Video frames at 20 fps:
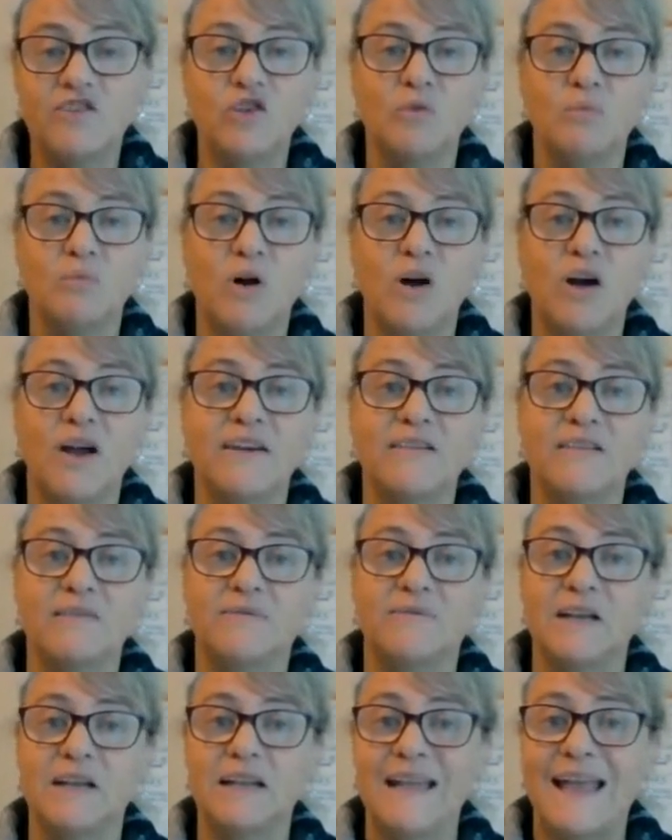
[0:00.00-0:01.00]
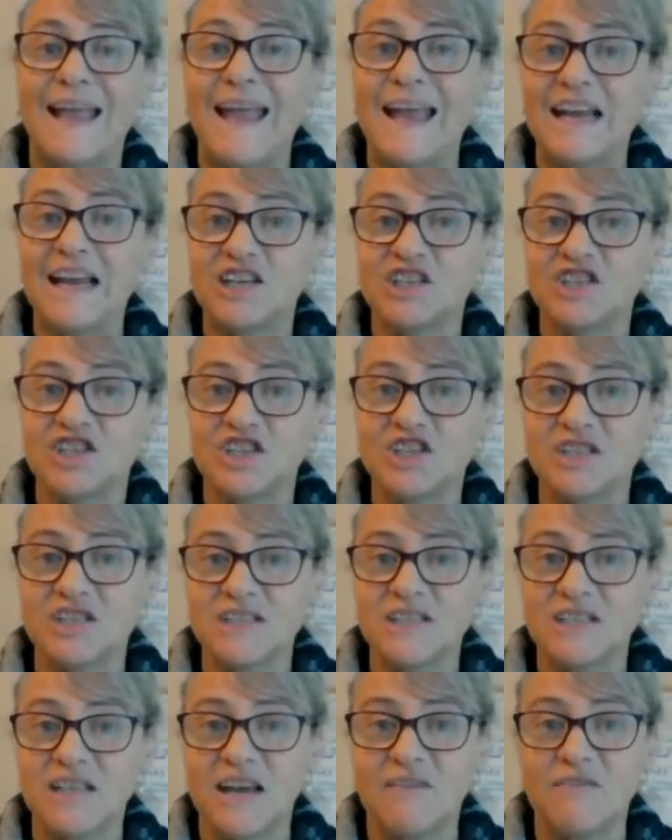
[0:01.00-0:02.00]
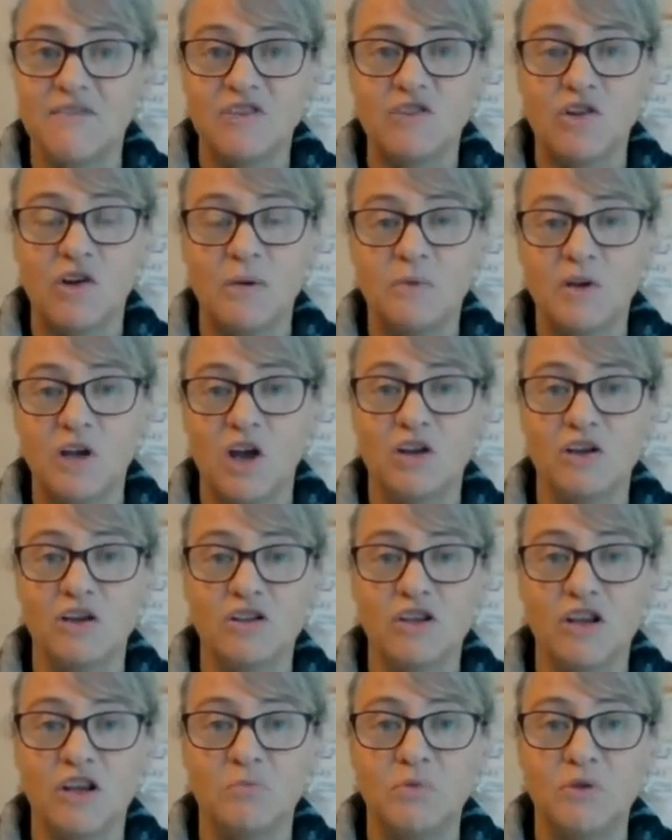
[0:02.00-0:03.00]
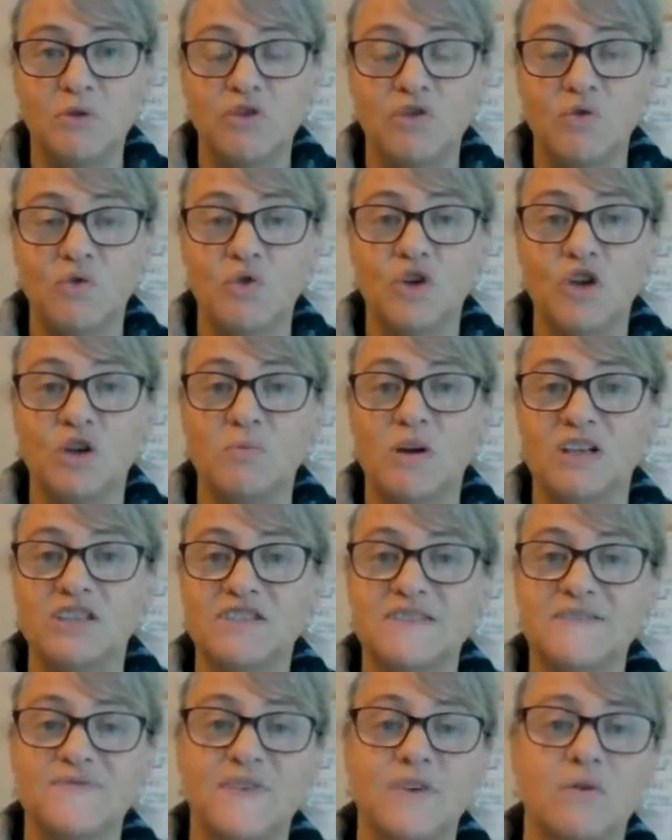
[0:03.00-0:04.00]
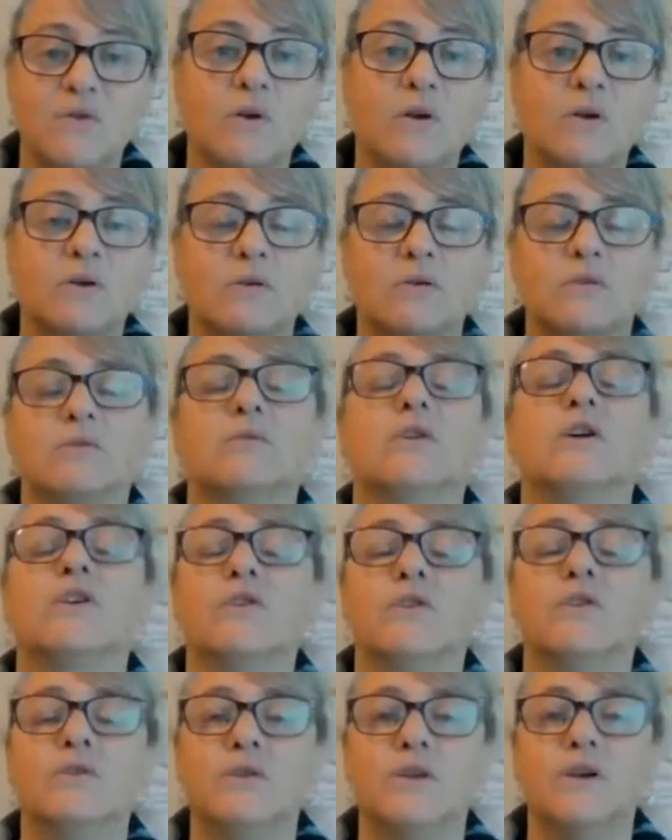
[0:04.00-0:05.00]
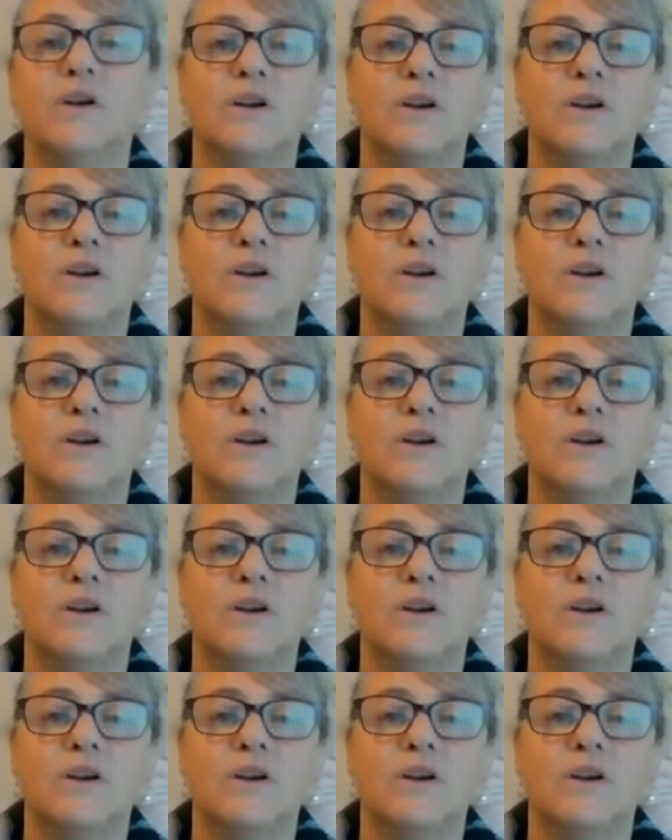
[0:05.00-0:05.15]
you might feel anxious every time you go to the computer, or you might just feel, oh no, I